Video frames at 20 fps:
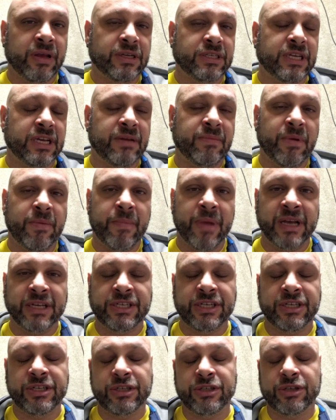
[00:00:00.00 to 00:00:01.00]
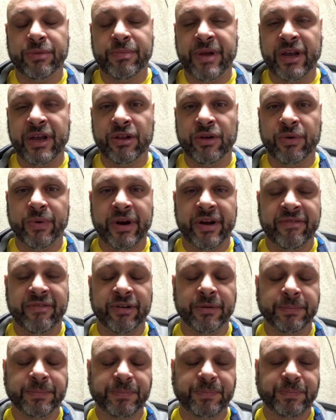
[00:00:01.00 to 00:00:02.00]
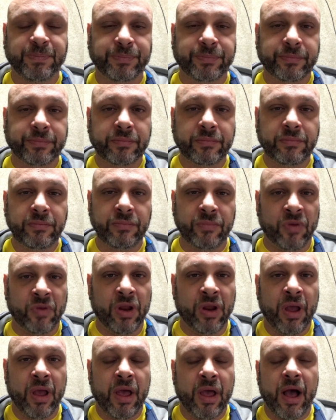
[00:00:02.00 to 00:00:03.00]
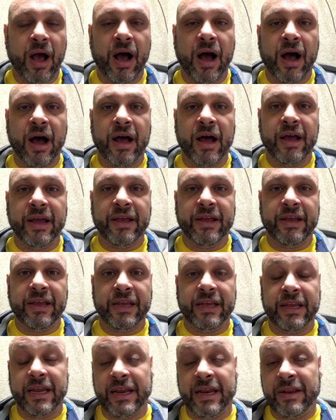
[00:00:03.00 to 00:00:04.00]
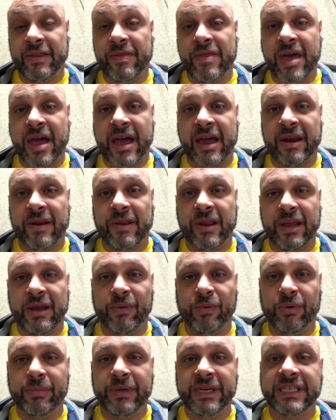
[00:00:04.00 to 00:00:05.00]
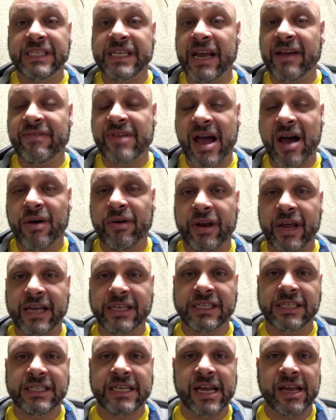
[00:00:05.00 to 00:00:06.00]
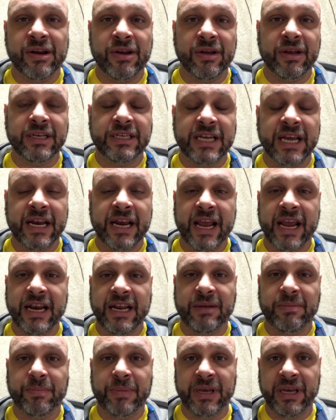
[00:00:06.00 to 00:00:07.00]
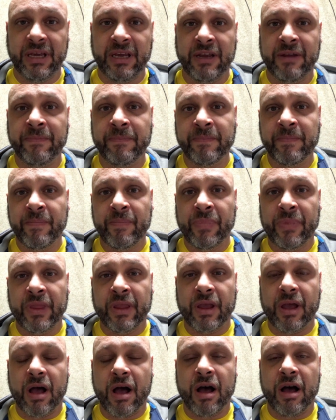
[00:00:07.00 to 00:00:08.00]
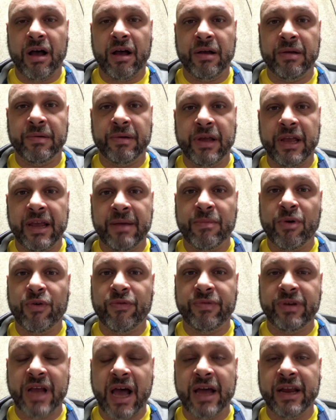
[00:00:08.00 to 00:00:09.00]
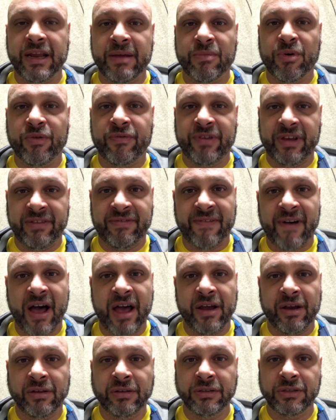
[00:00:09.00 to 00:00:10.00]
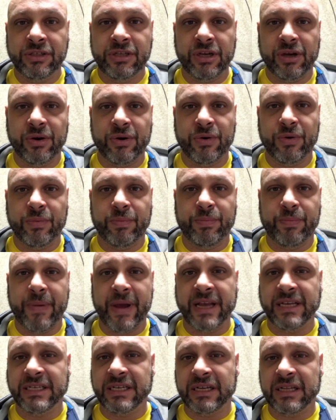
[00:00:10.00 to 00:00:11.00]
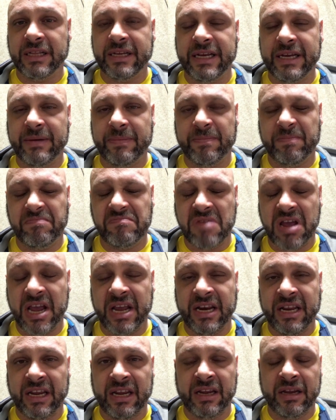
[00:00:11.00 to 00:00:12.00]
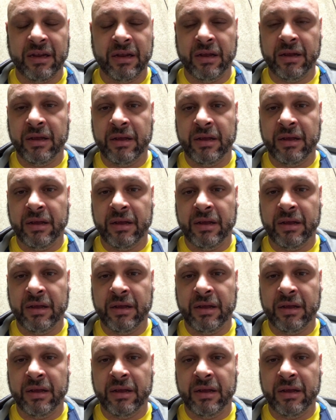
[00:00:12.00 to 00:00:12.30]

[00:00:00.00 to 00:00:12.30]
send them in messages or mail or whatever, that it will be saved out as a 1080p .mov file. So basically any